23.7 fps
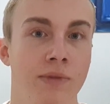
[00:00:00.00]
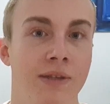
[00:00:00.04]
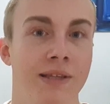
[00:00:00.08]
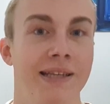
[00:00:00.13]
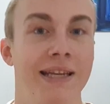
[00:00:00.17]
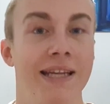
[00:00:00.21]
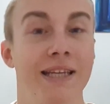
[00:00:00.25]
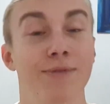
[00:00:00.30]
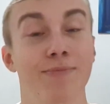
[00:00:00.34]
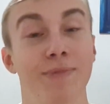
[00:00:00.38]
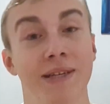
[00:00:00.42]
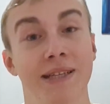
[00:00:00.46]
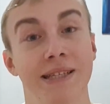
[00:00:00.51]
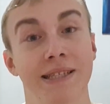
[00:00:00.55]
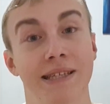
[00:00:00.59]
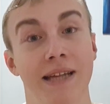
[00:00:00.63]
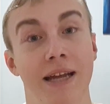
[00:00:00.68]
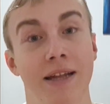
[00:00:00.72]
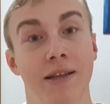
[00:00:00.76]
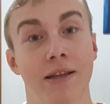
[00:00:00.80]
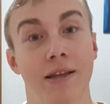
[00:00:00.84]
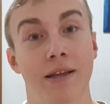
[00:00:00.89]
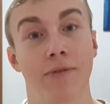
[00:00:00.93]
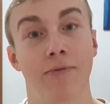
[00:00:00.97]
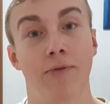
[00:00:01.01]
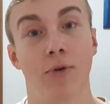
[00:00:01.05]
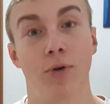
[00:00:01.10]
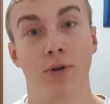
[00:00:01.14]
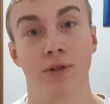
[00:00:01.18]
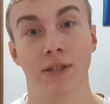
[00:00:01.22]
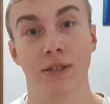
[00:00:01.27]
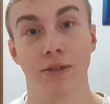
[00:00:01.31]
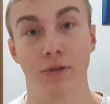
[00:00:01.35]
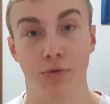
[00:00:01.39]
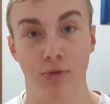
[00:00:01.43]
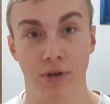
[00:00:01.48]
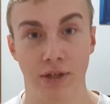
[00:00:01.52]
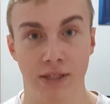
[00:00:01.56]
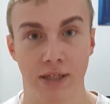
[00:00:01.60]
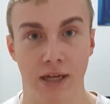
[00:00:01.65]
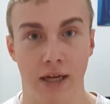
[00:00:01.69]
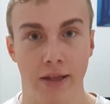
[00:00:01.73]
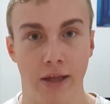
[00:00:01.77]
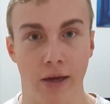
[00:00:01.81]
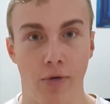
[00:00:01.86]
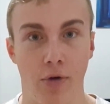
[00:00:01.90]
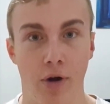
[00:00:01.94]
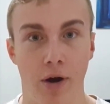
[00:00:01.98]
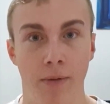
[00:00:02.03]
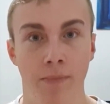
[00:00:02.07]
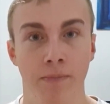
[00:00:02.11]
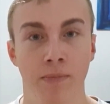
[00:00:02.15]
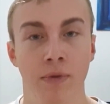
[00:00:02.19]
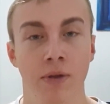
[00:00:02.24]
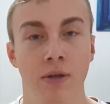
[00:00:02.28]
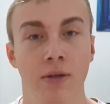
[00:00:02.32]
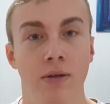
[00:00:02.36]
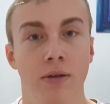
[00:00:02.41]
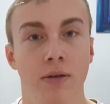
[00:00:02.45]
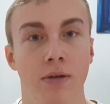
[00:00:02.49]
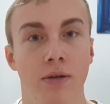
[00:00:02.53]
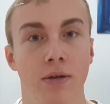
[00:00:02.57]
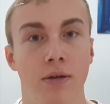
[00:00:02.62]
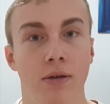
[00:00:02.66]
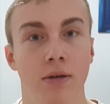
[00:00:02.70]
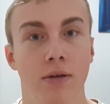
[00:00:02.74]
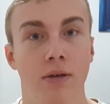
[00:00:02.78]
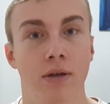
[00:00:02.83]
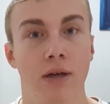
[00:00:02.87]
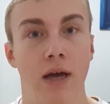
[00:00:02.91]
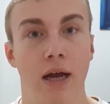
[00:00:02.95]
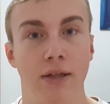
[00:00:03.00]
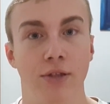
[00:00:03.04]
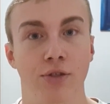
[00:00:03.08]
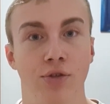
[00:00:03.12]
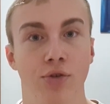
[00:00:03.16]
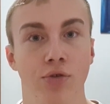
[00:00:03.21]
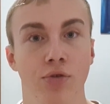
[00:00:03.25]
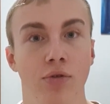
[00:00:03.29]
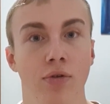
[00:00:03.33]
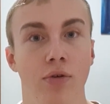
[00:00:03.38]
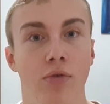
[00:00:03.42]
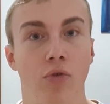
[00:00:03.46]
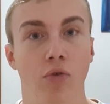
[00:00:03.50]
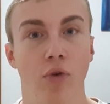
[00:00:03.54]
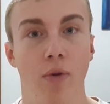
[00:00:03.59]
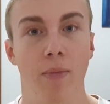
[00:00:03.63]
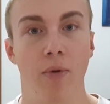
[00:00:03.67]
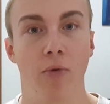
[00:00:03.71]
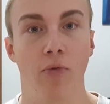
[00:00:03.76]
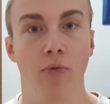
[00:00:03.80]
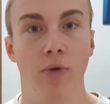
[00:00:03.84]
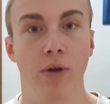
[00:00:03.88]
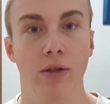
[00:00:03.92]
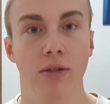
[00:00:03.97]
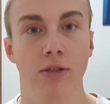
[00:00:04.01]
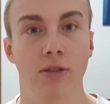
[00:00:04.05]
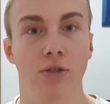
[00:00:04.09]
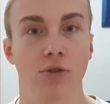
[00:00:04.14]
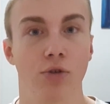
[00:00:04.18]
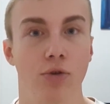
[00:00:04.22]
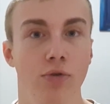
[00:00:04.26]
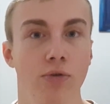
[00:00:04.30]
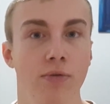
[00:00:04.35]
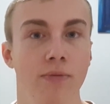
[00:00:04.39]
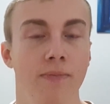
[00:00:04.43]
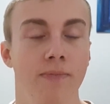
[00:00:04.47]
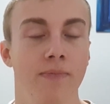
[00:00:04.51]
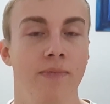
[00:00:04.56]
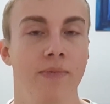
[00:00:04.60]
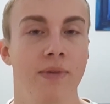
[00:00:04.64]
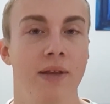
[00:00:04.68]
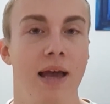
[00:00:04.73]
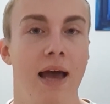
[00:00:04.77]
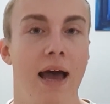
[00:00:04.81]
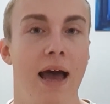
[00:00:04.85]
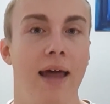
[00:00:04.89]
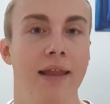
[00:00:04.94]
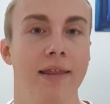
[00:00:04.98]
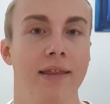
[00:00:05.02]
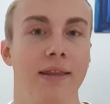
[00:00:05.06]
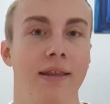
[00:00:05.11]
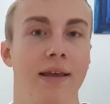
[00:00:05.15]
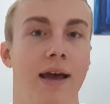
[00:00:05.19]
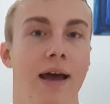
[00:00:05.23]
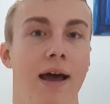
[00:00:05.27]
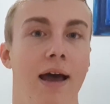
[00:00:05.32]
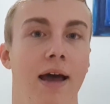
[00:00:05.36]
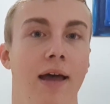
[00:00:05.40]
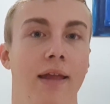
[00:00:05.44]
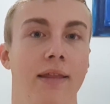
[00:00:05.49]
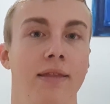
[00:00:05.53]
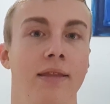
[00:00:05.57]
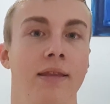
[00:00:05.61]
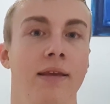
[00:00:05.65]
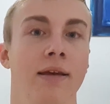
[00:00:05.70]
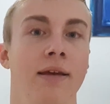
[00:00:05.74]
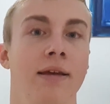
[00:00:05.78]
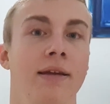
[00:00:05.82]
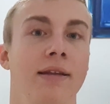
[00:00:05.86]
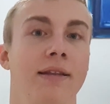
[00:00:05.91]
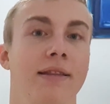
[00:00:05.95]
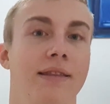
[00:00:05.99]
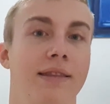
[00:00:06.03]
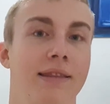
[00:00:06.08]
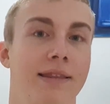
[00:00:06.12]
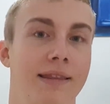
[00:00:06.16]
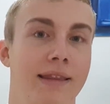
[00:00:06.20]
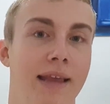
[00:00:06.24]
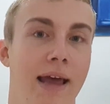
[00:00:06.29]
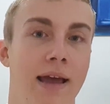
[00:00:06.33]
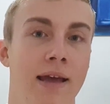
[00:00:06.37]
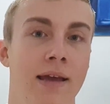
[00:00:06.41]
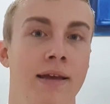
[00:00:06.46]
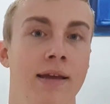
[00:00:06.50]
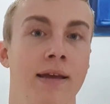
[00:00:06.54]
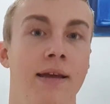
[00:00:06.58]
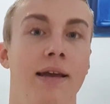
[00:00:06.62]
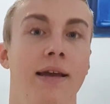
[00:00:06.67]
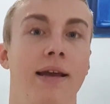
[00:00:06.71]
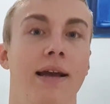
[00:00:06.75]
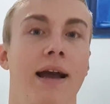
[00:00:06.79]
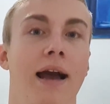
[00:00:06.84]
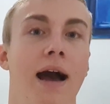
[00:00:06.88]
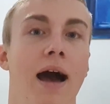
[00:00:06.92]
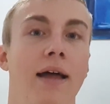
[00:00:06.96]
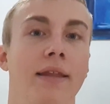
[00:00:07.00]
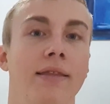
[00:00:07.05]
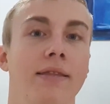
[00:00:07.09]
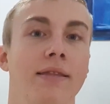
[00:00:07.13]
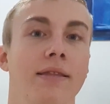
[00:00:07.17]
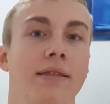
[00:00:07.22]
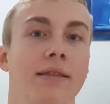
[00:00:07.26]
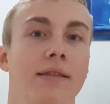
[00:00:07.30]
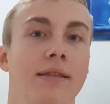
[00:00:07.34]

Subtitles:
This means that it falls into this category. Katsu, remove the tsu and add te. Kat.